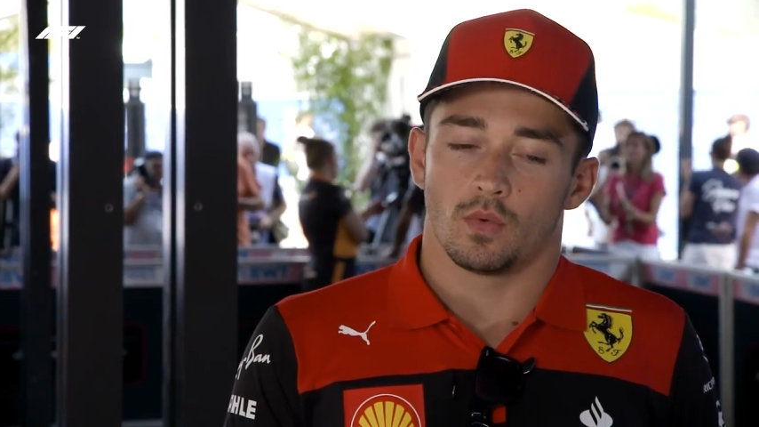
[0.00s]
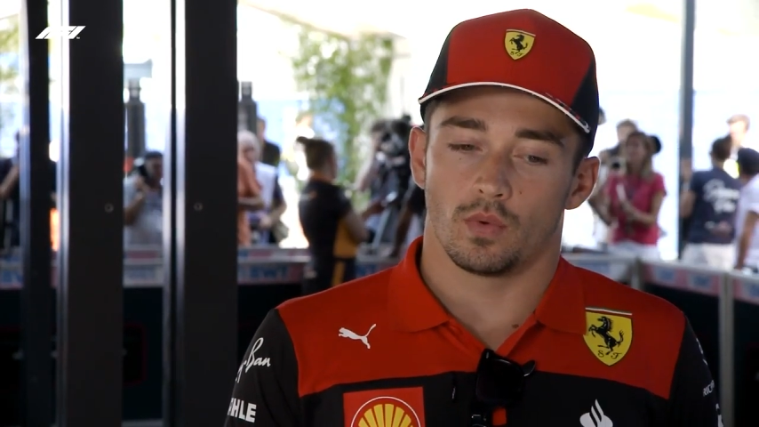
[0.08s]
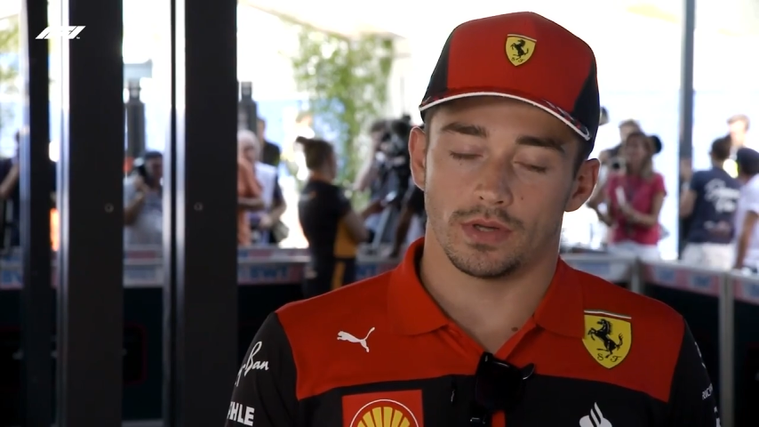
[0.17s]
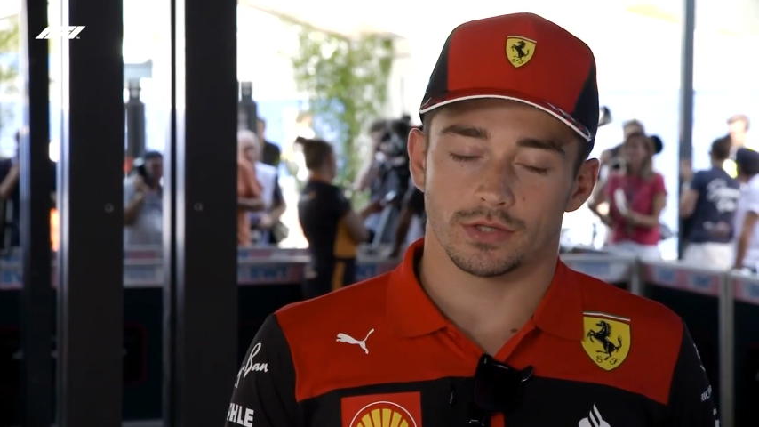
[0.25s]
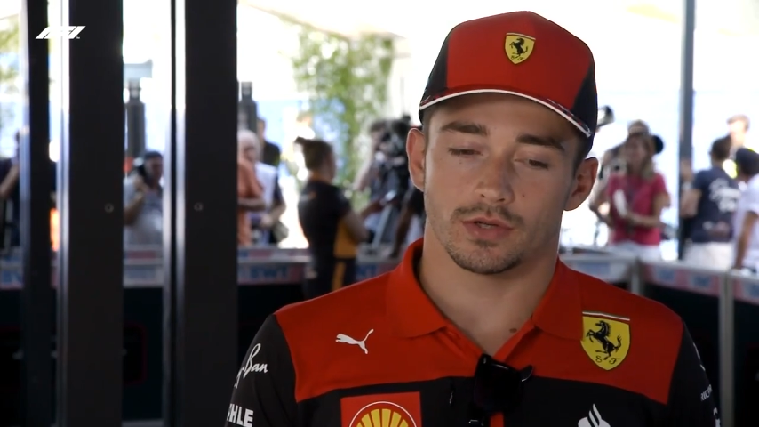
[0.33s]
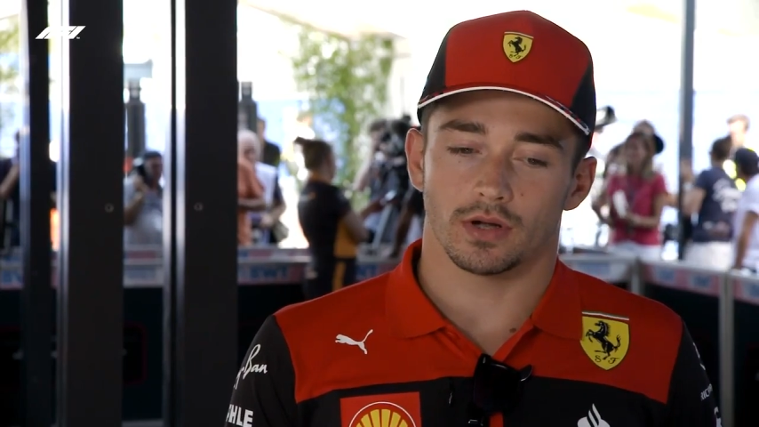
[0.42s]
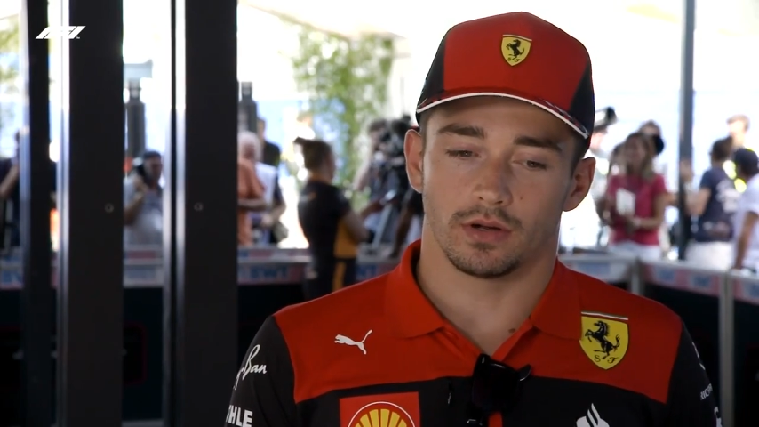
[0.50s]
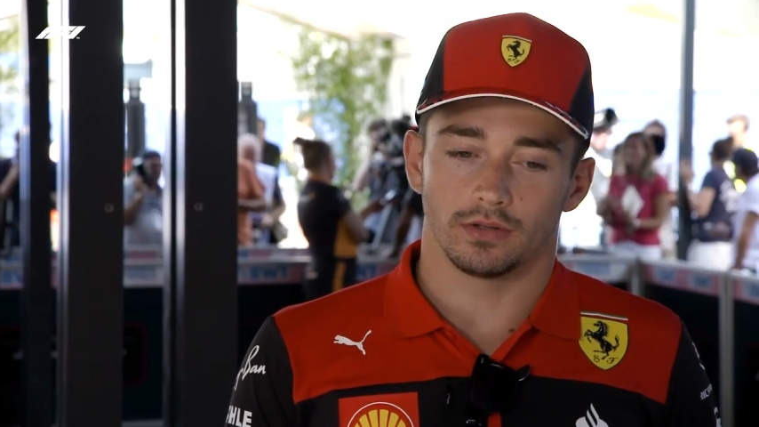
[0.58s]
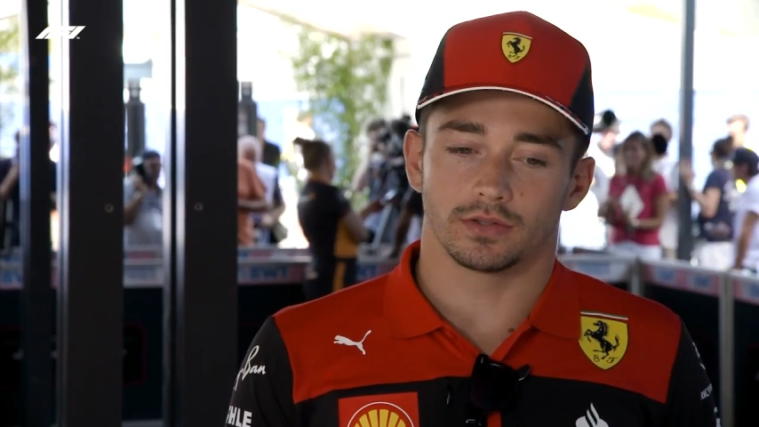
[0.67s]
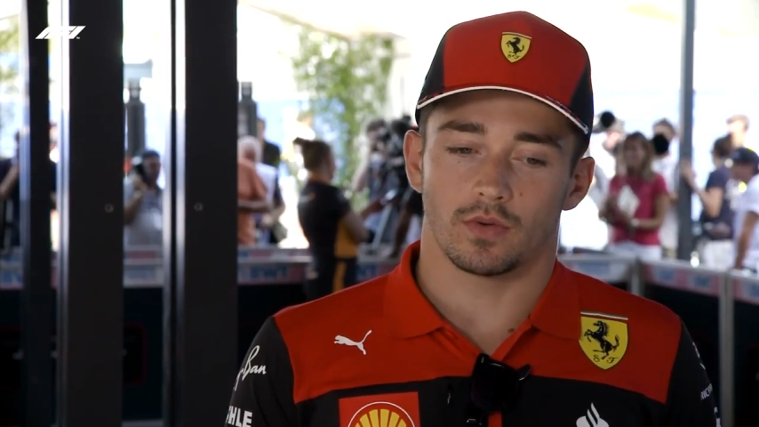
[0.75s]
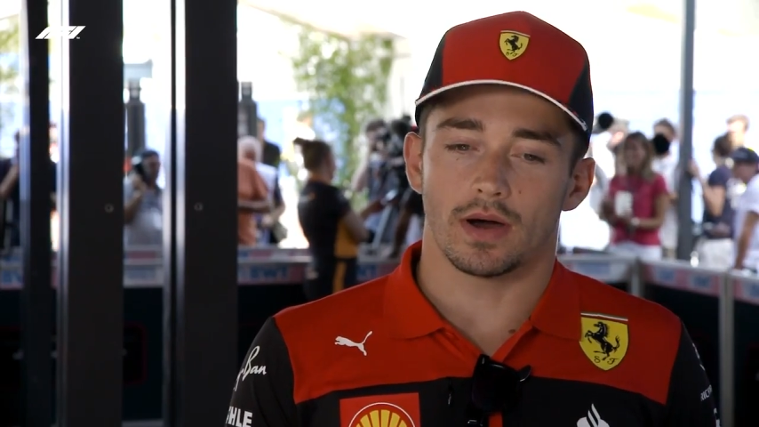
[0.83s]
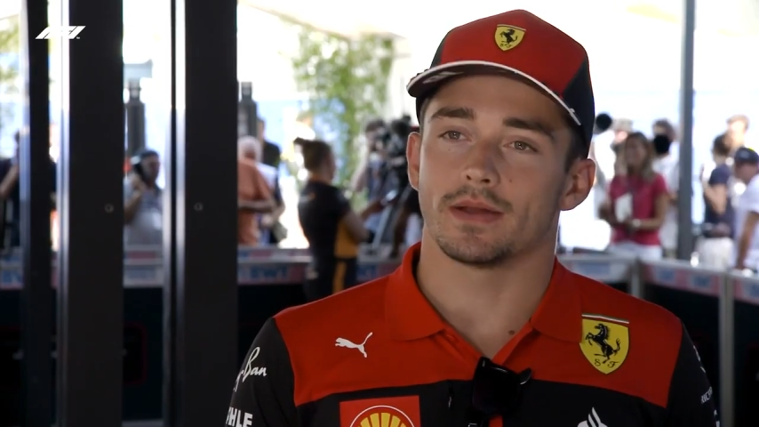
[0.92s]
We
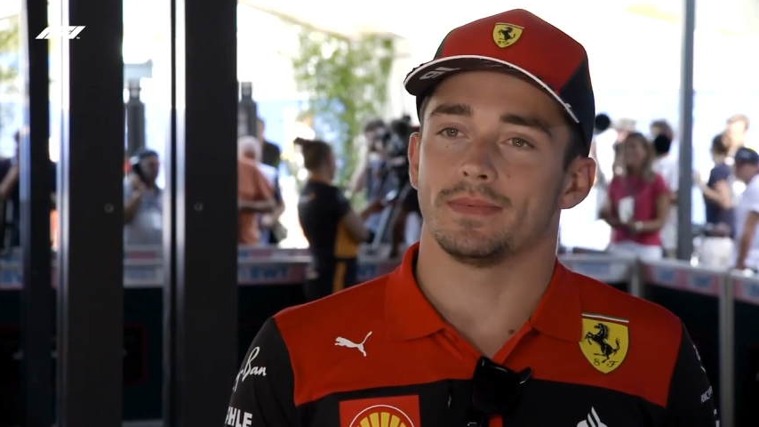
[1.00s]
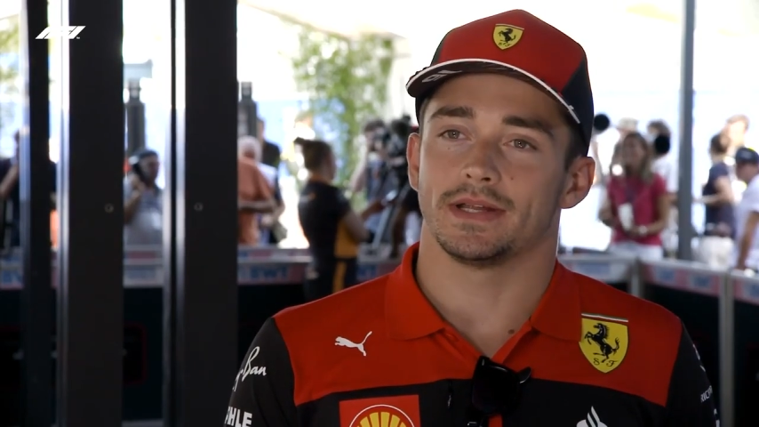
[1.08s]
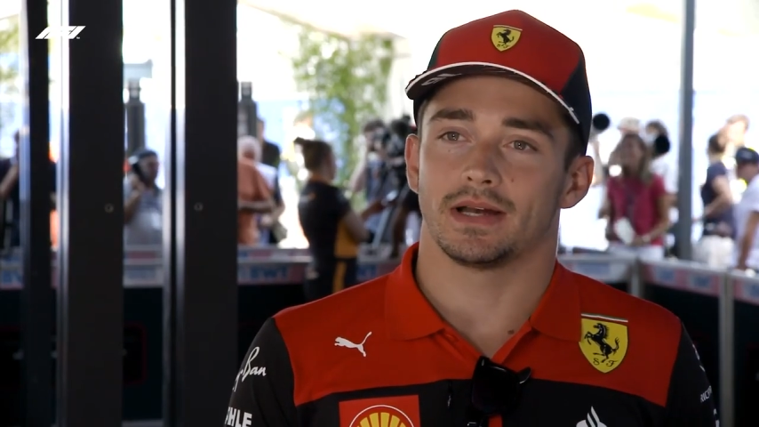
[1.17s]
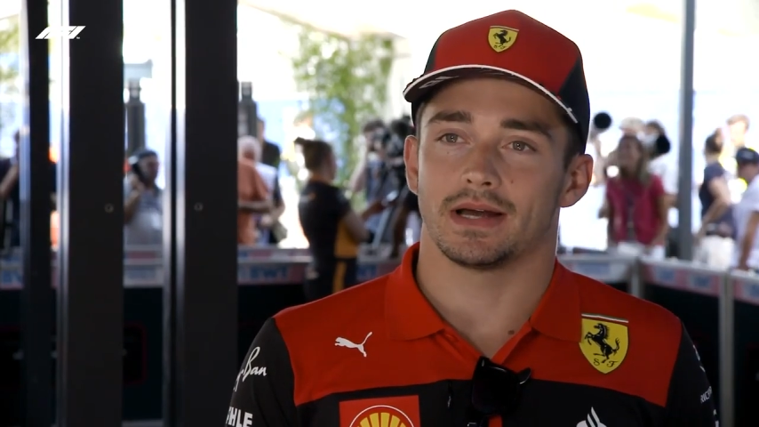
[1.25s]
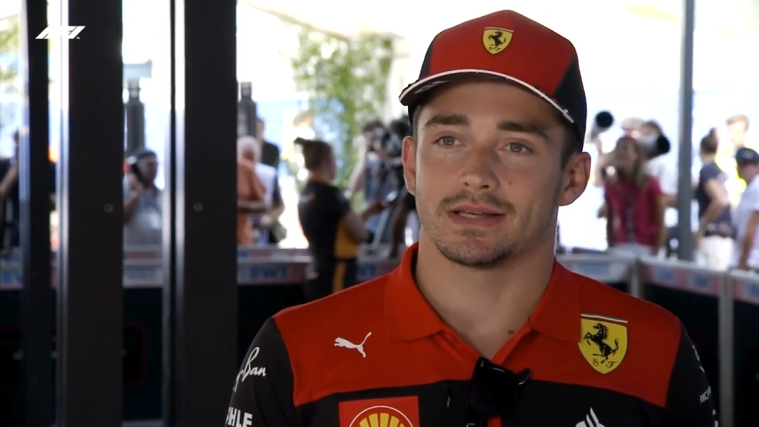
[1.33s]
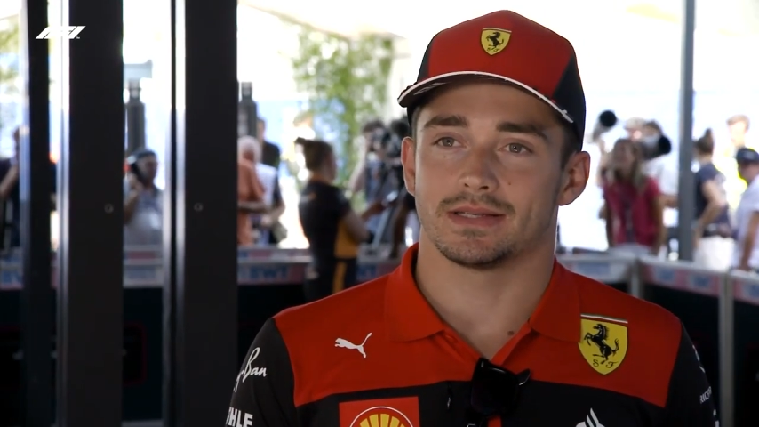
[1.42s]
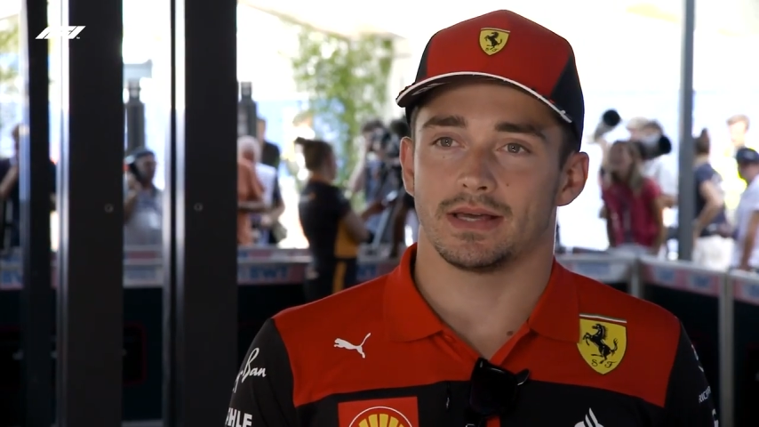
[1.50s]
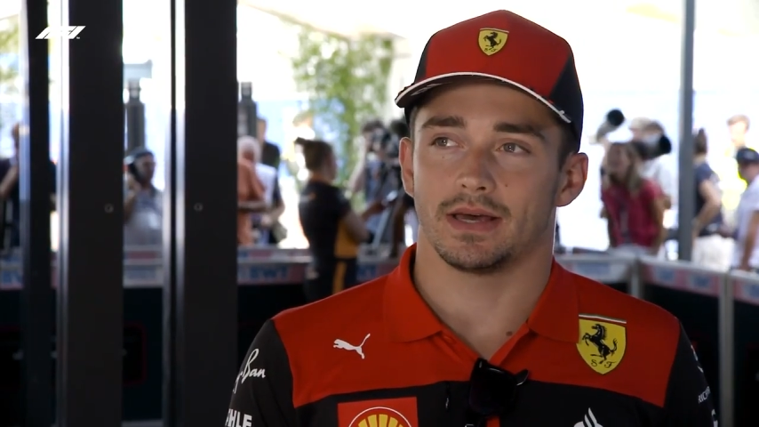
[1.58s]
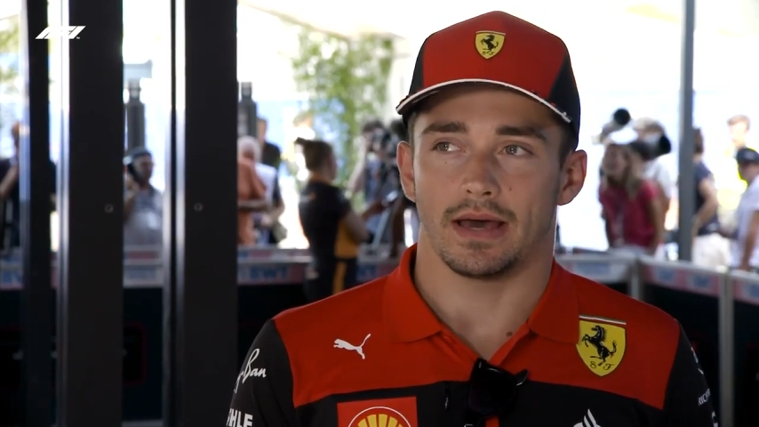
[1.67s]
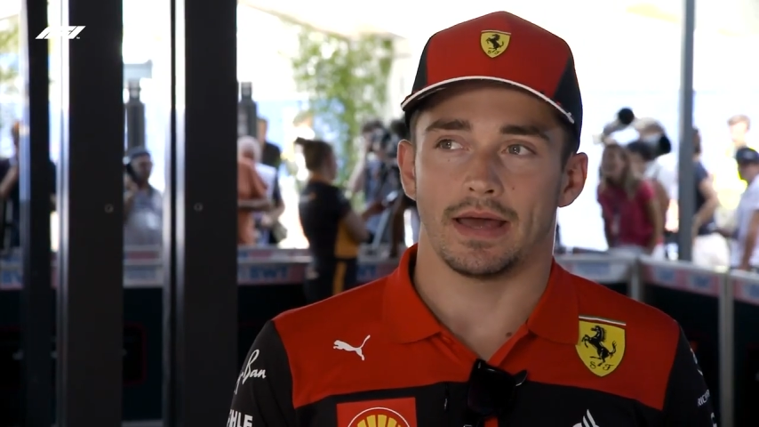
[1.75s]
struggled quite a bit last year